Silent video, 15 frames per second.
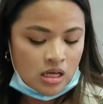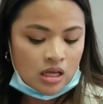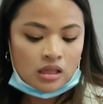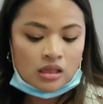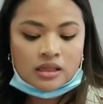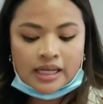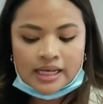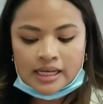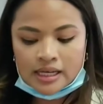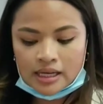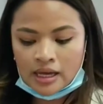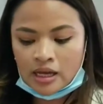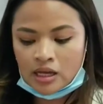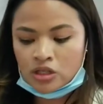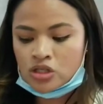
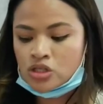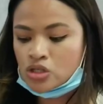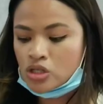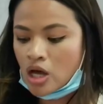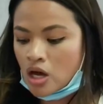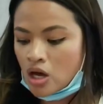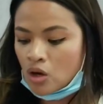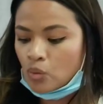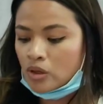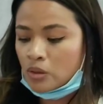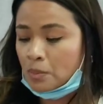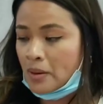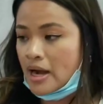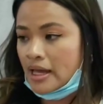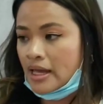Linking. So with
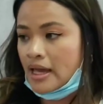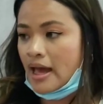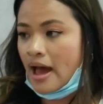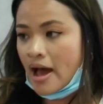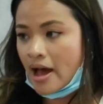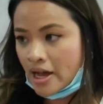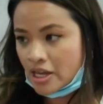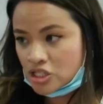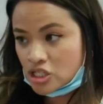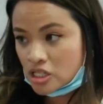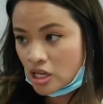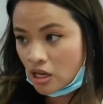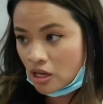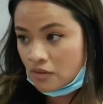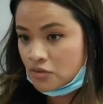predicate
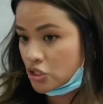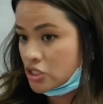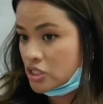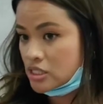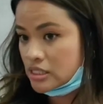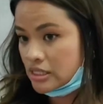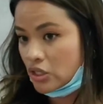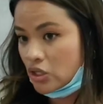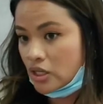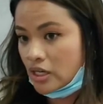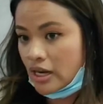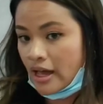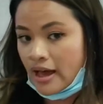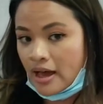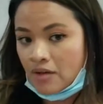adjective, you're still going
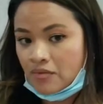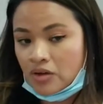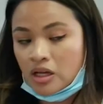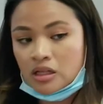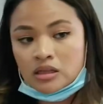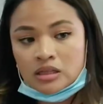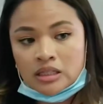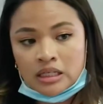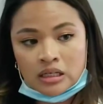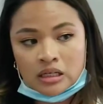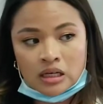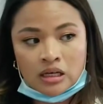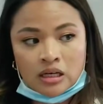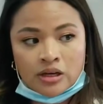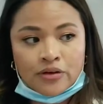to have a
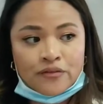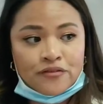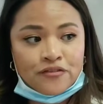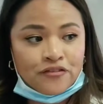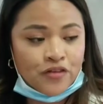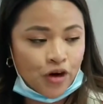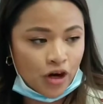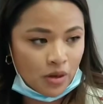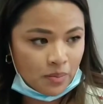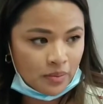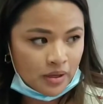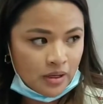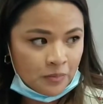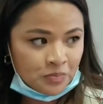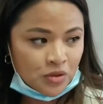linking verb.
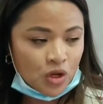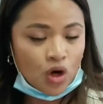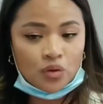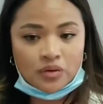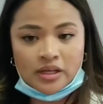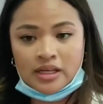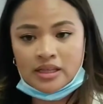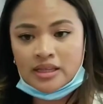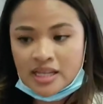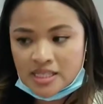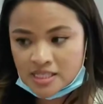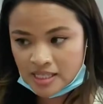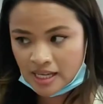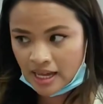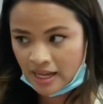Only in this
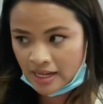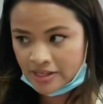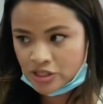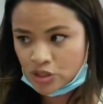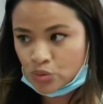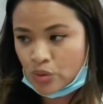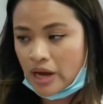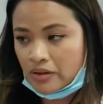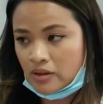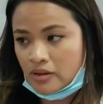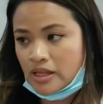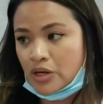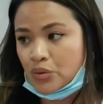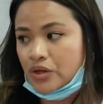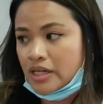case, rather
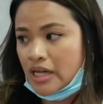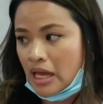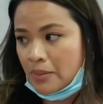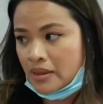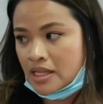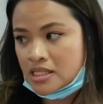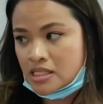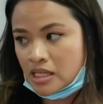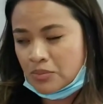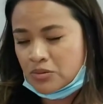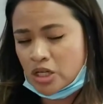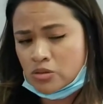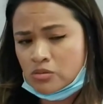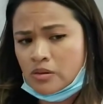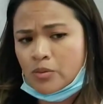than renaming the
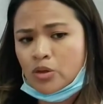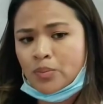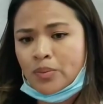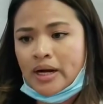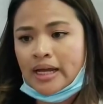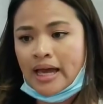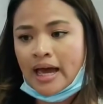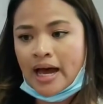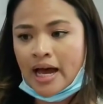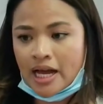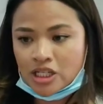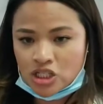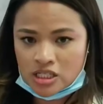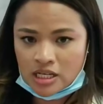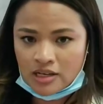subject, remember with predicate
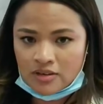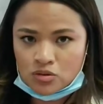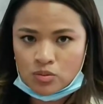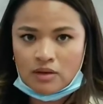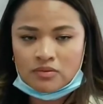adjectives, we have the